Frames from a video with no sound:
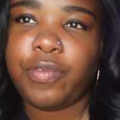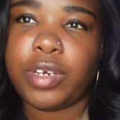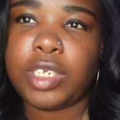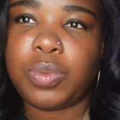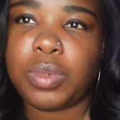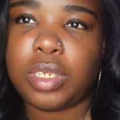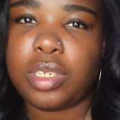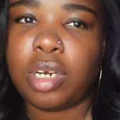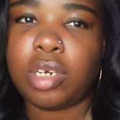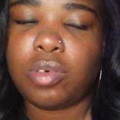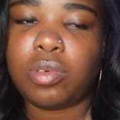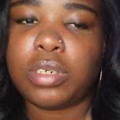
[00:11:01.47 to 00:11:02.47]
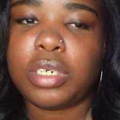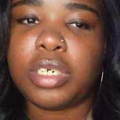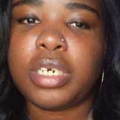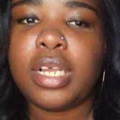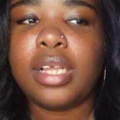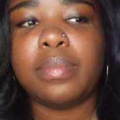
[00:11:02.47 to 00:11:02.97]
friends with the Dark
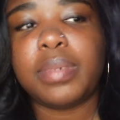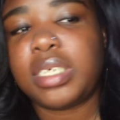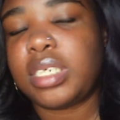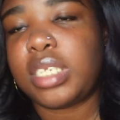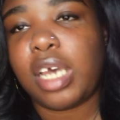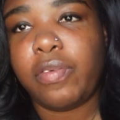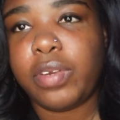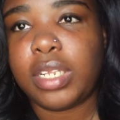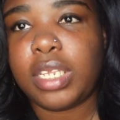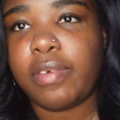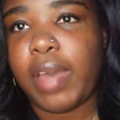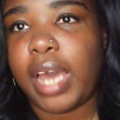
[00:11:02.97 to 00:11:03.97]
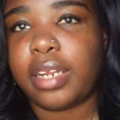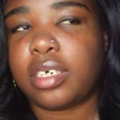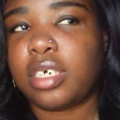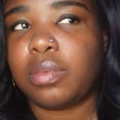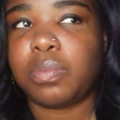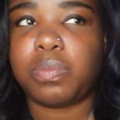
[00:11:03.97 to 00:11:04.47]
Order, but he's definitely had a
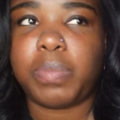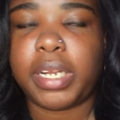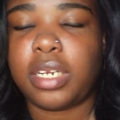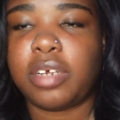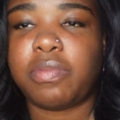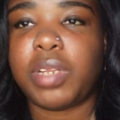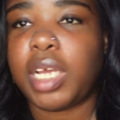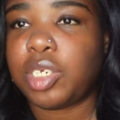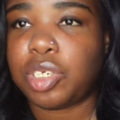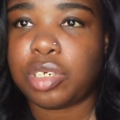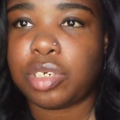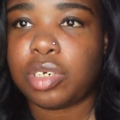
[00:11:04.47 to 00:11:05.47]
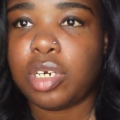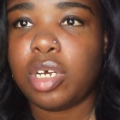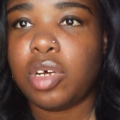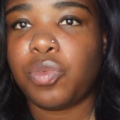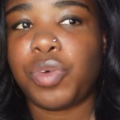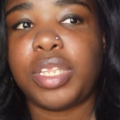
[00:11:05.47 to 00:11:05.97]
competitive nature
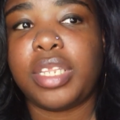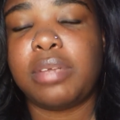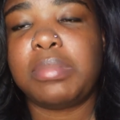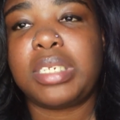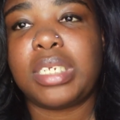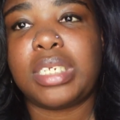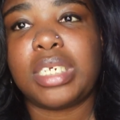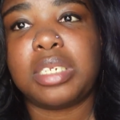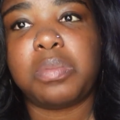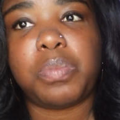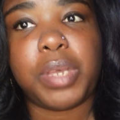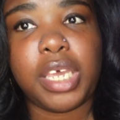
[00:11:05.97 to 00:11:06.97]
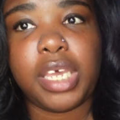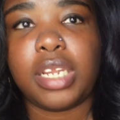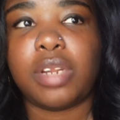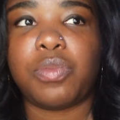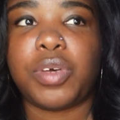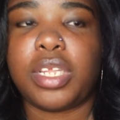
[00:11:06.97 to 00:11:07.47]
with them since he's
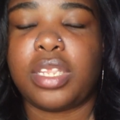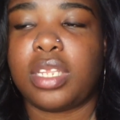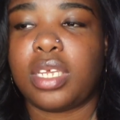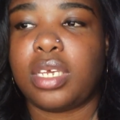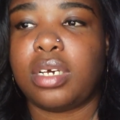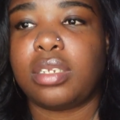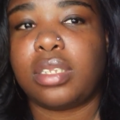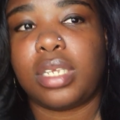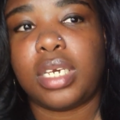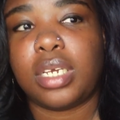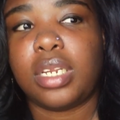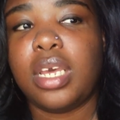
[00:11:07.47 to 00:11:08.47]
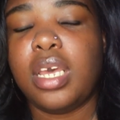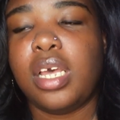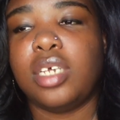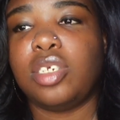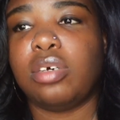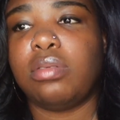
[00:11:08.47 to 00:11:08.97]
been with the Elite.
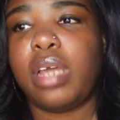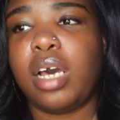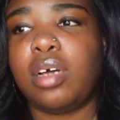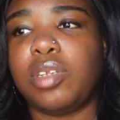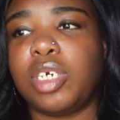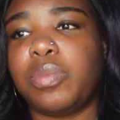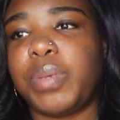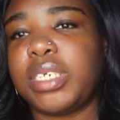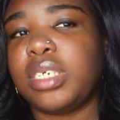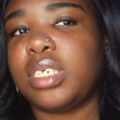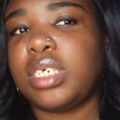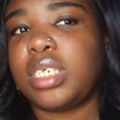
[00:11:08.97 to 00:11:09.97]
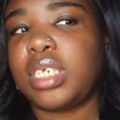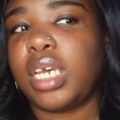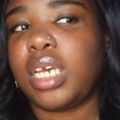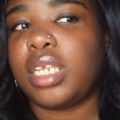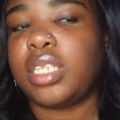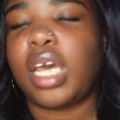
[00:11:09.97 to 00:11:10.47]
So now they're basically
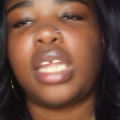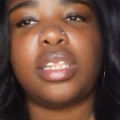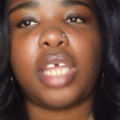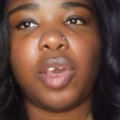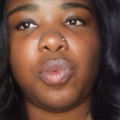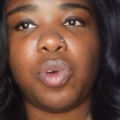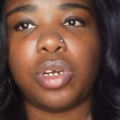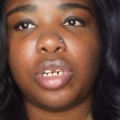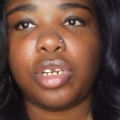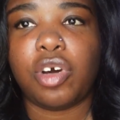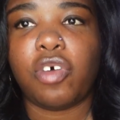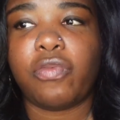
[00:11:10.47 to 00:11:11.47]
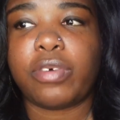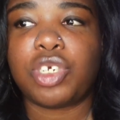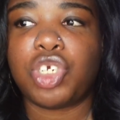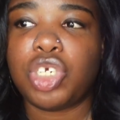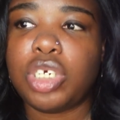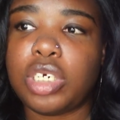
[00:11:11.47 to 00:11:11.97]
saying that they want to know for
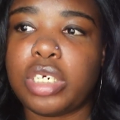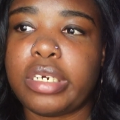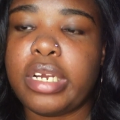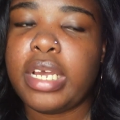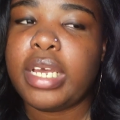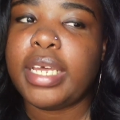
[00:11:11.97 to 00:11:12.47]
sure